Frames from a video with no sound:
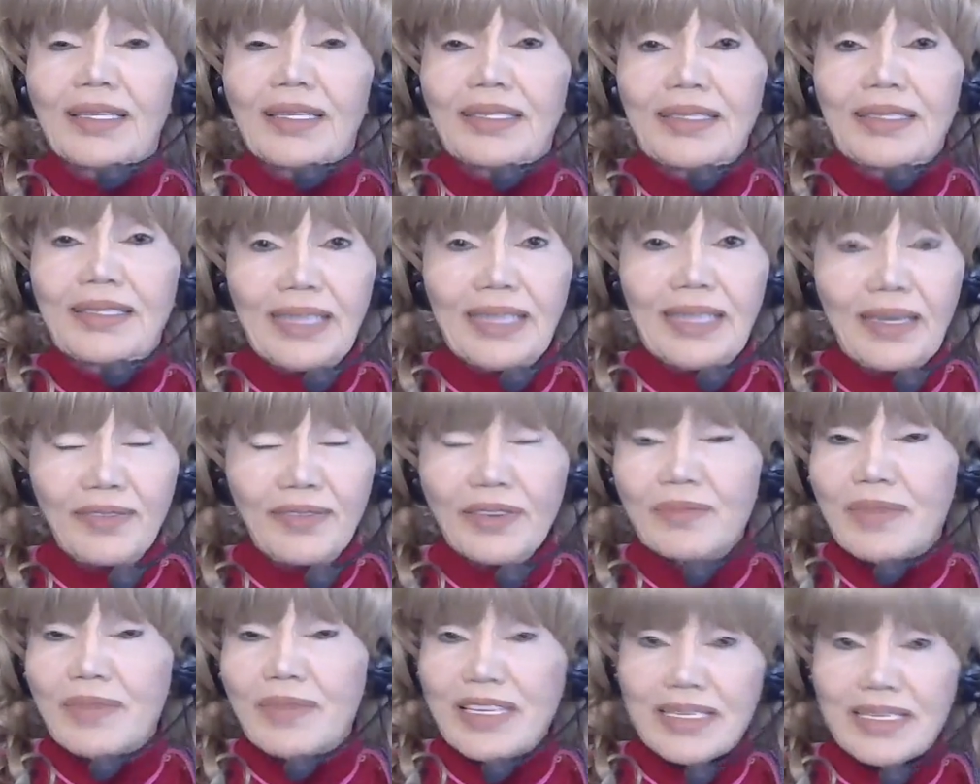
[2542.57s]

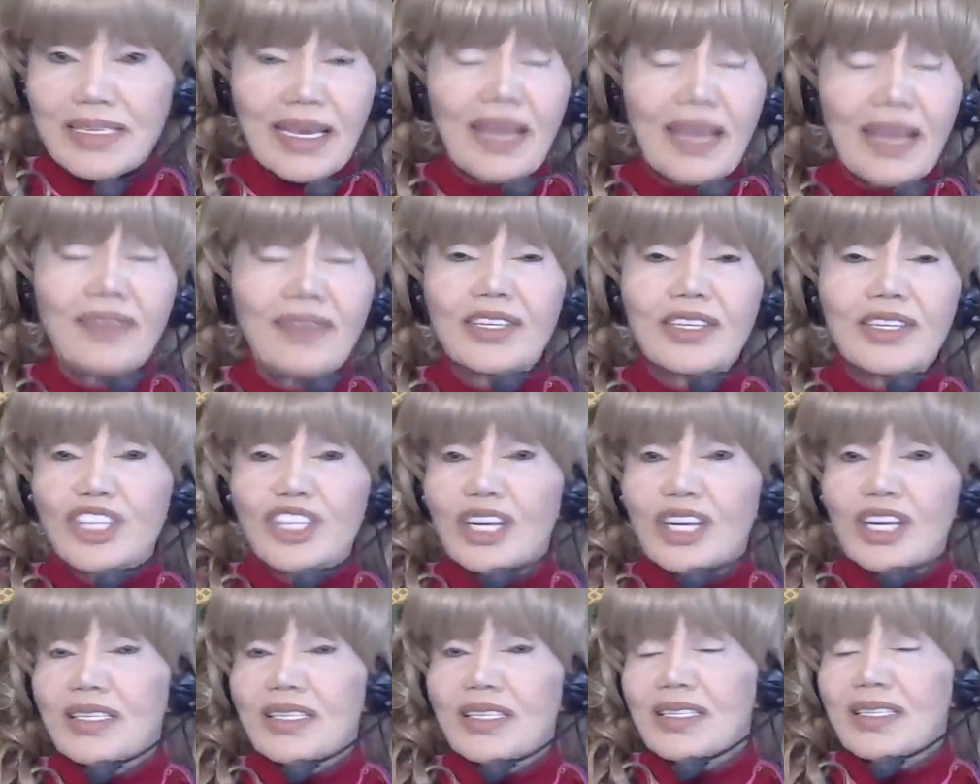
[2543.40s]
David Miscavige
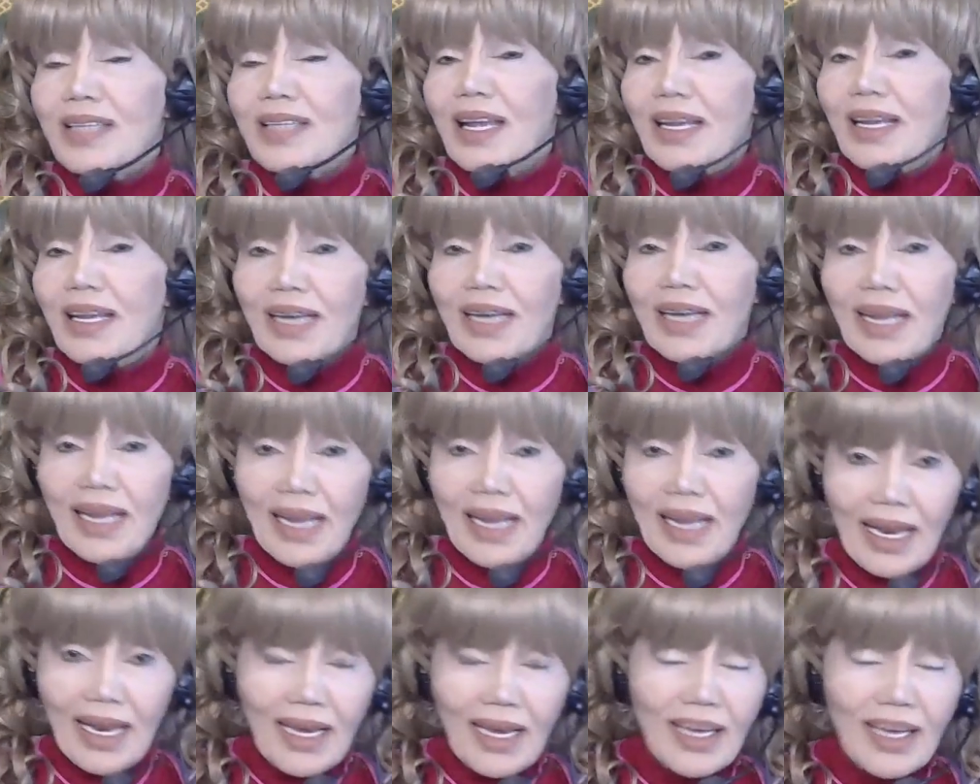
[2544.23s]
can sign
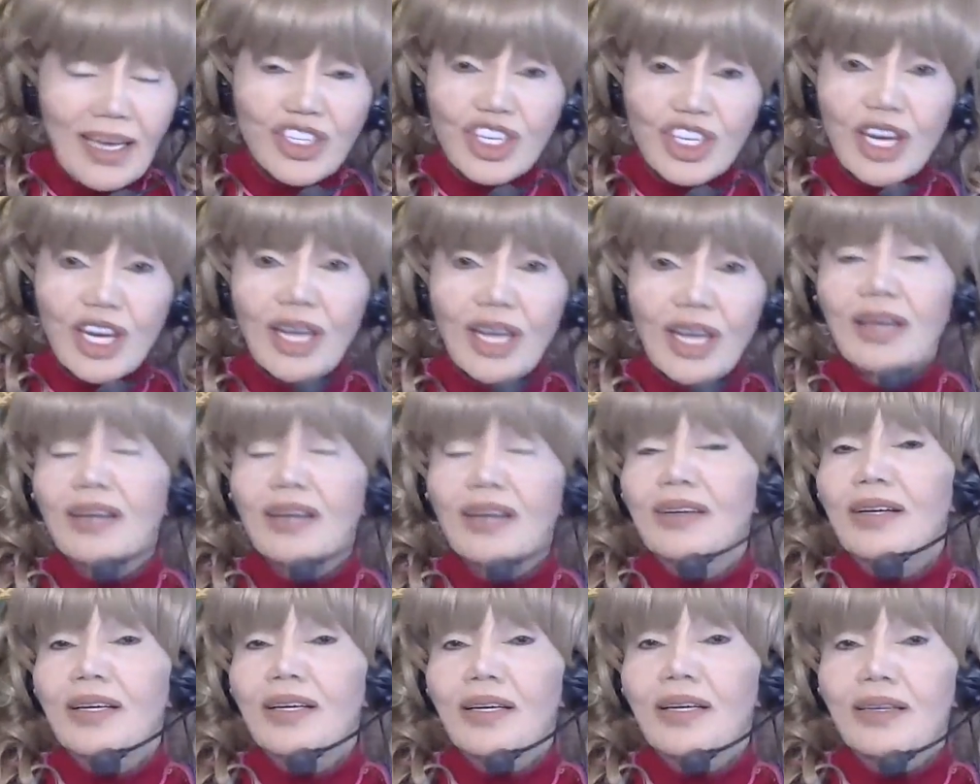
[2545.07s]
any check.
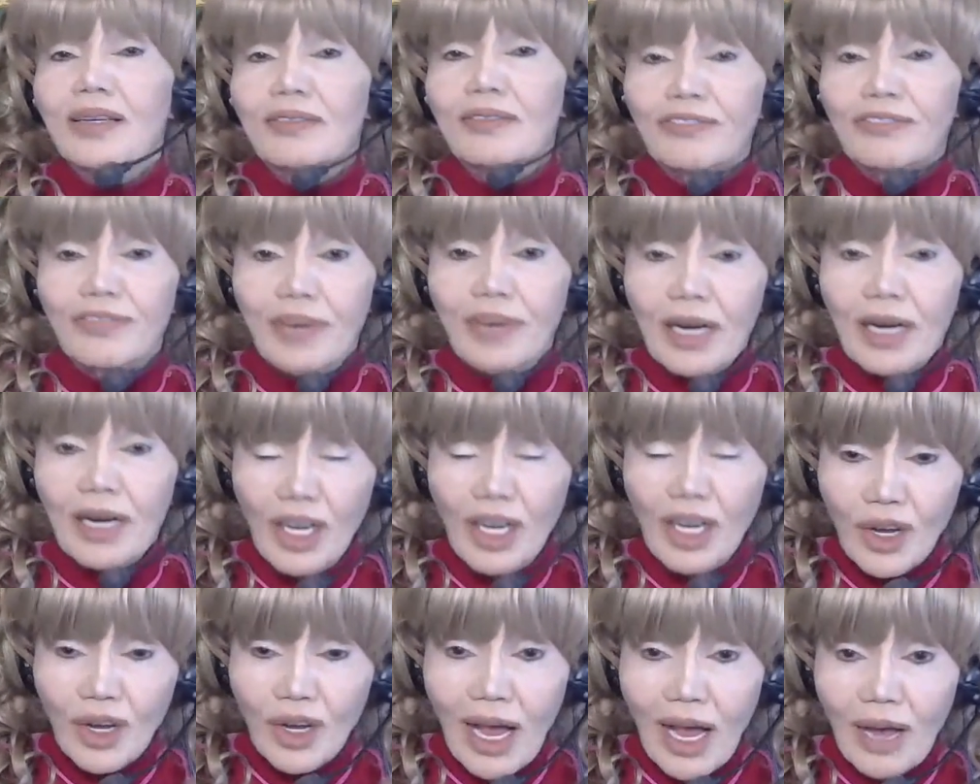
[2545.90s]

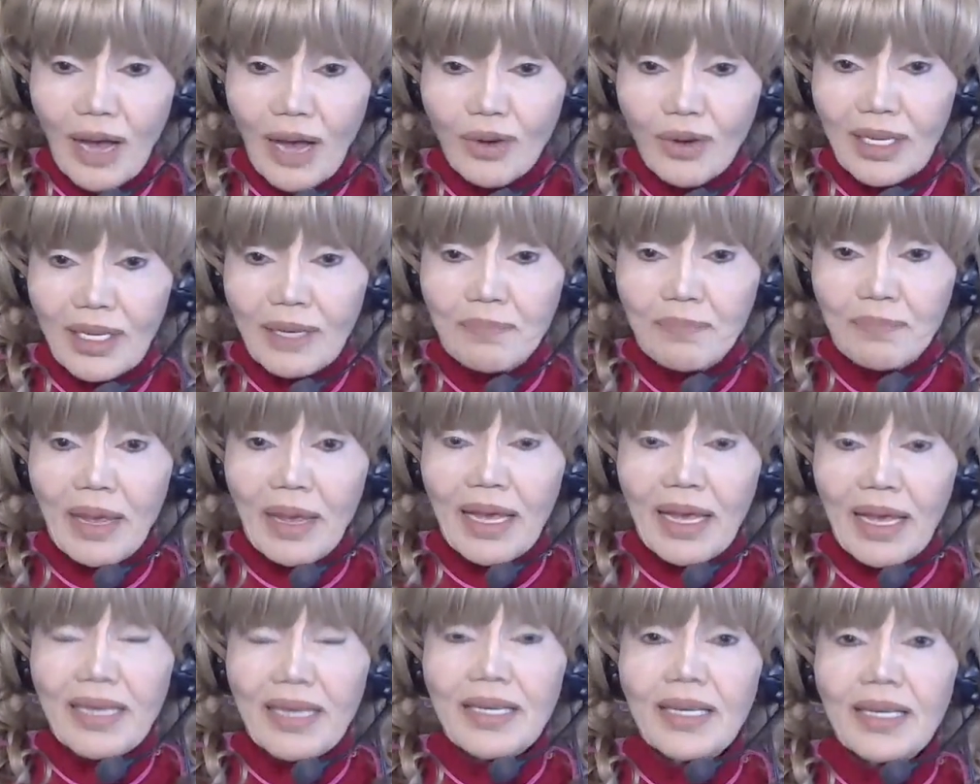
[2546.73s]
Look how he
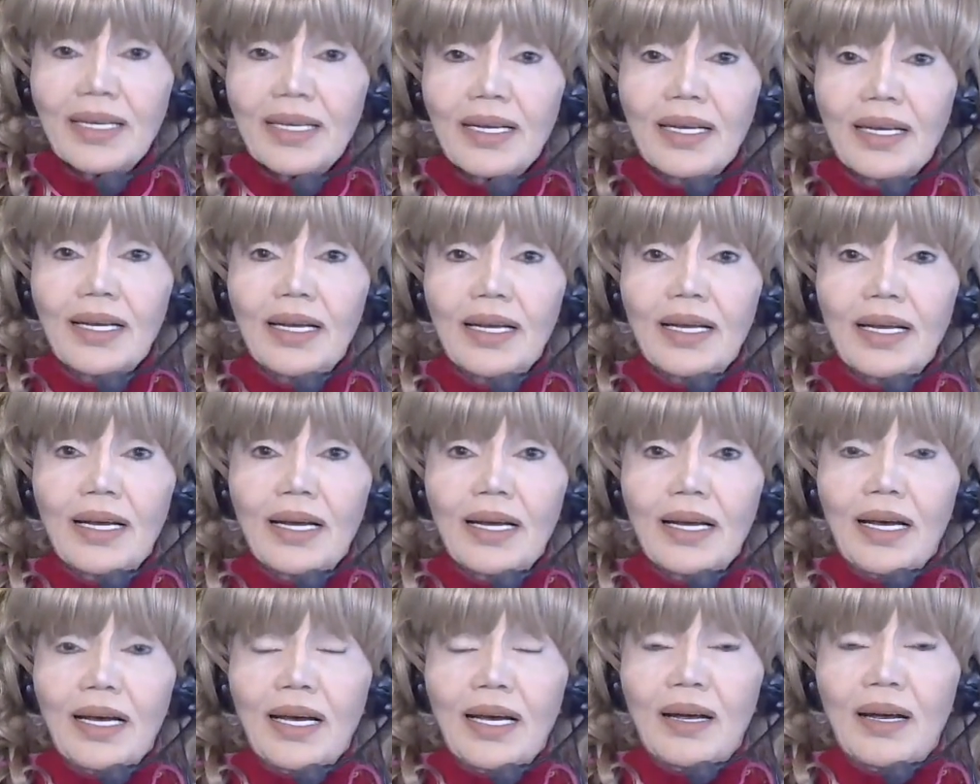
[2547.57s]
paid
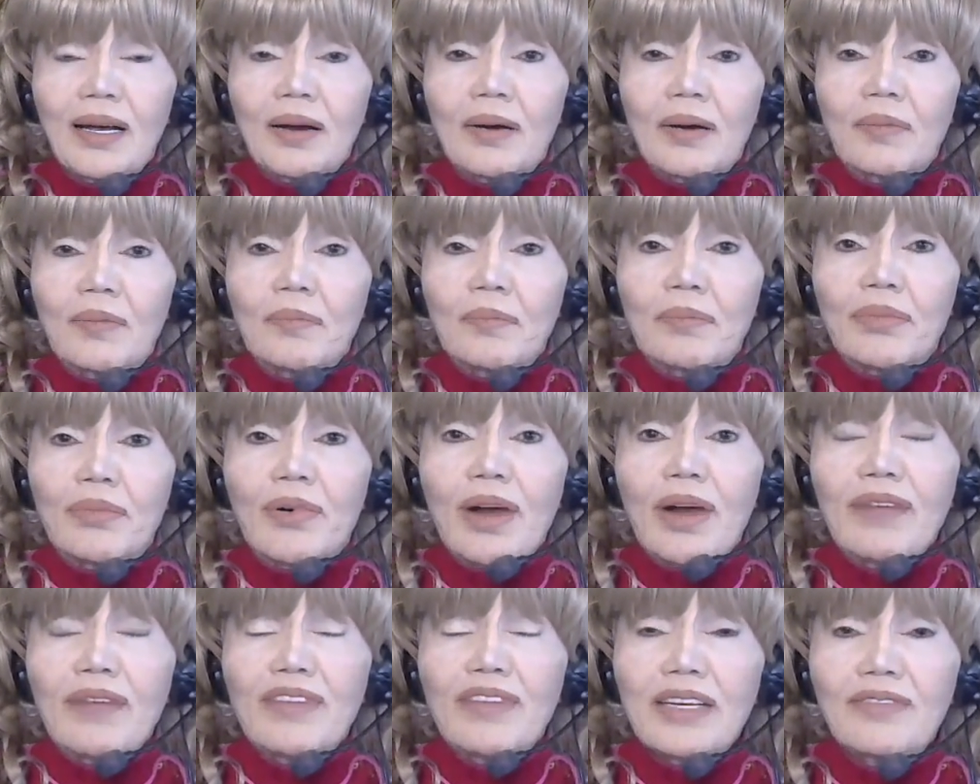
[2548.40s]

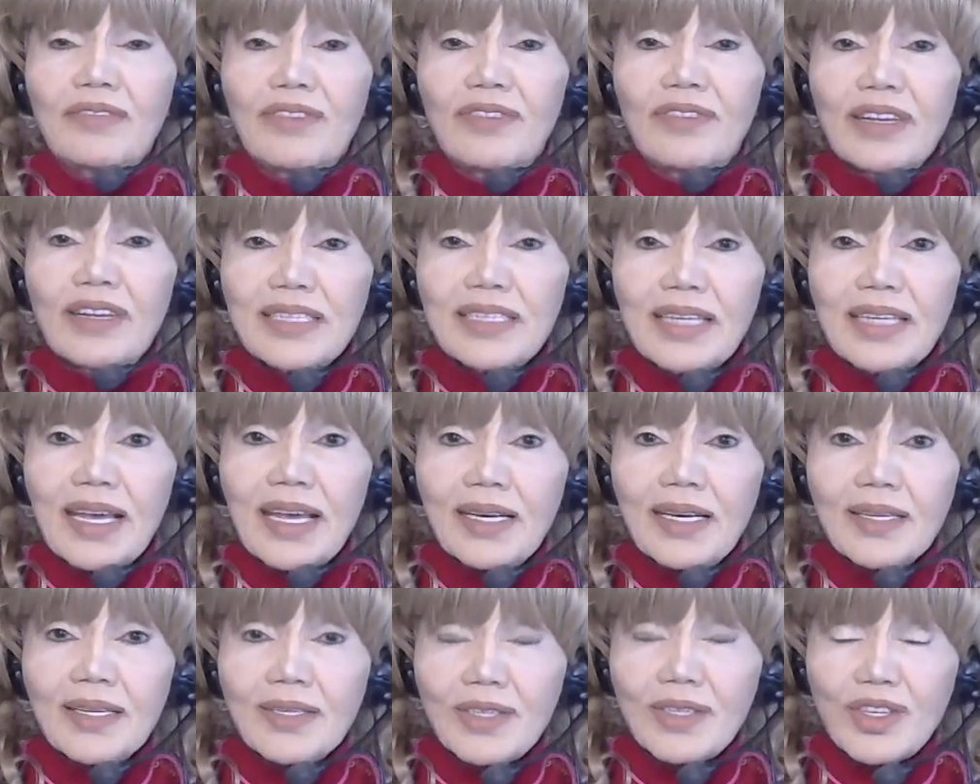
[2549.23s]
private
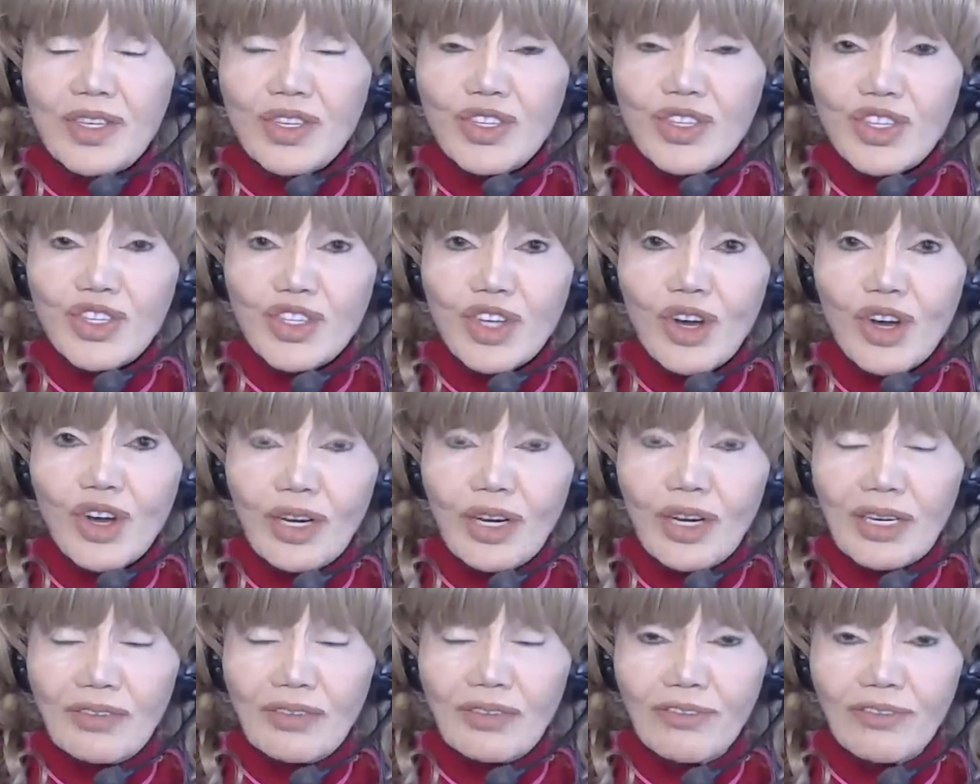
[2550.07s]
investigators to
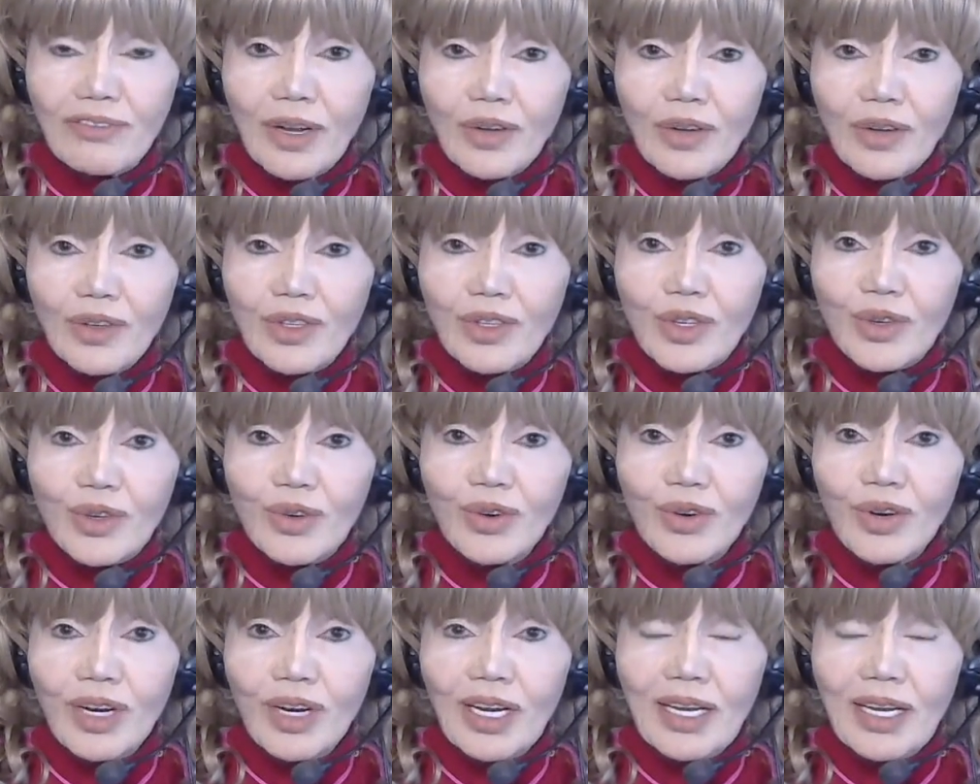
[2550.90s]
stalk and follow
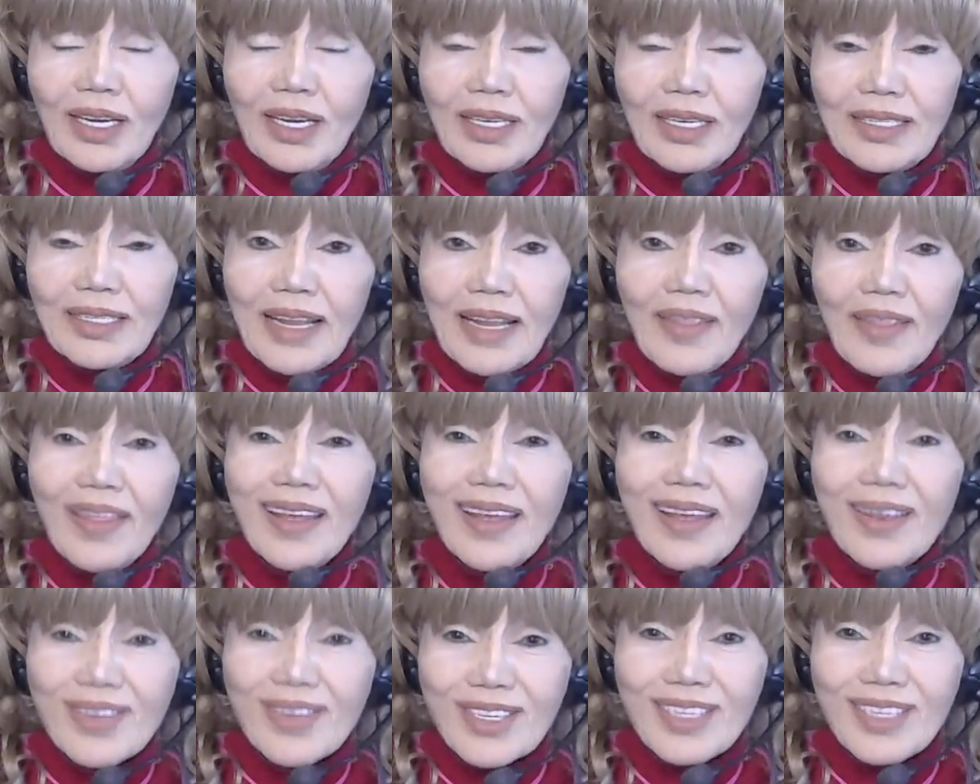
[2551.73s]
you.
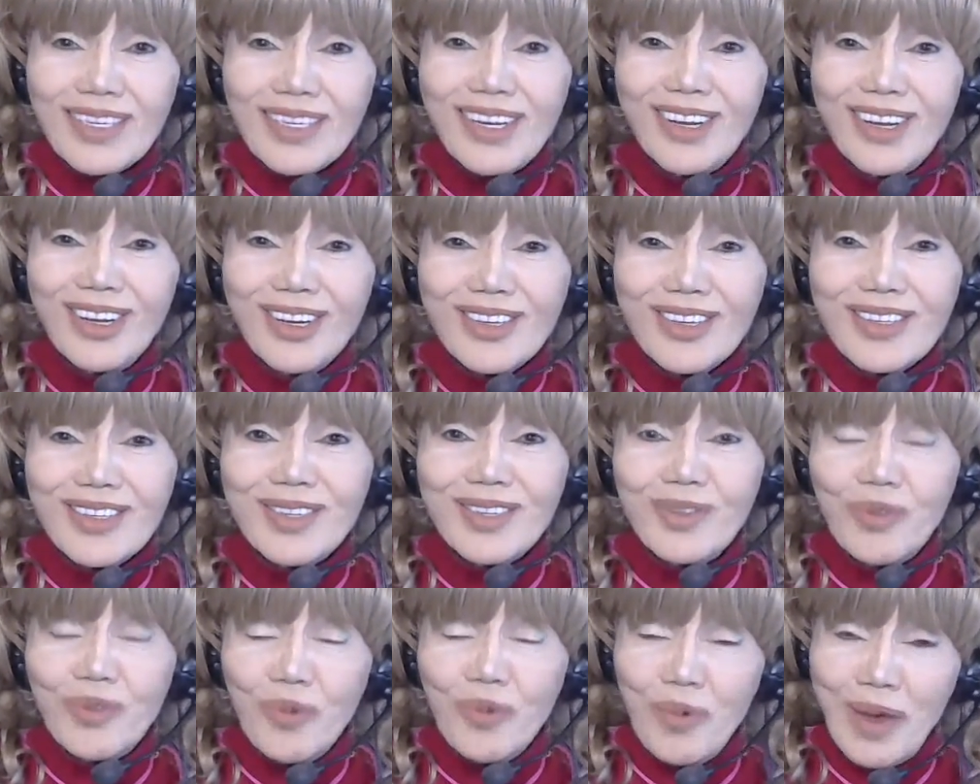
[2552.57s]
$10,000
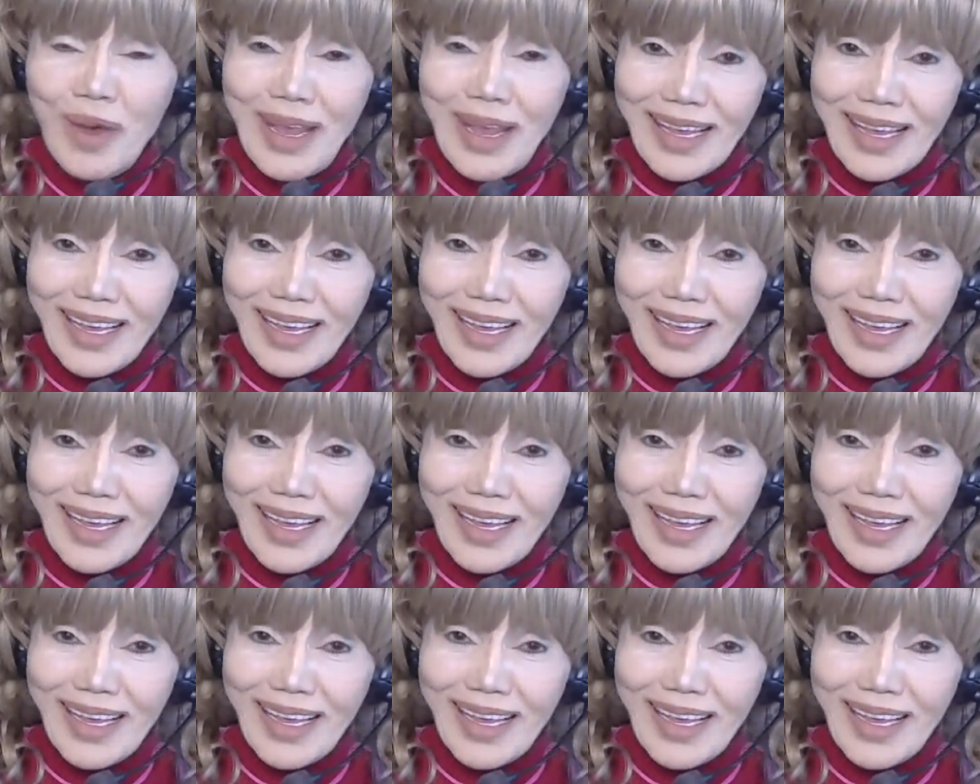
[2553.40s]
a week.